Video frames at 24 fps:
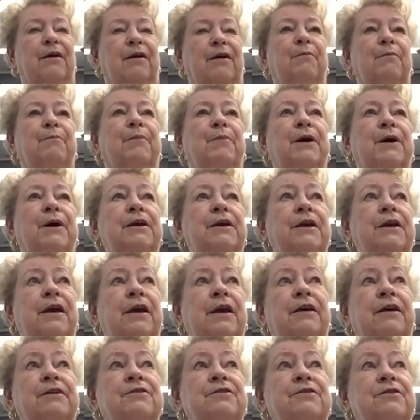Buggy
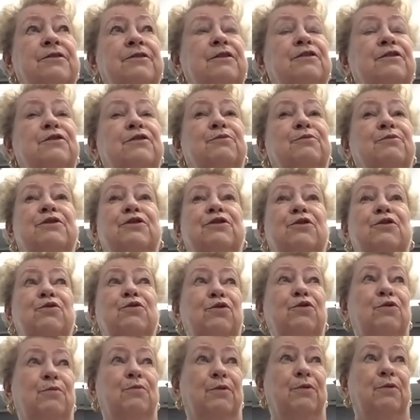accidents were so
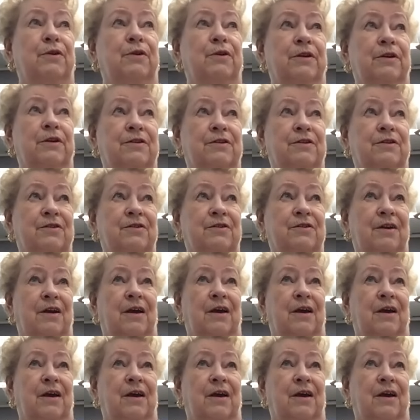numerous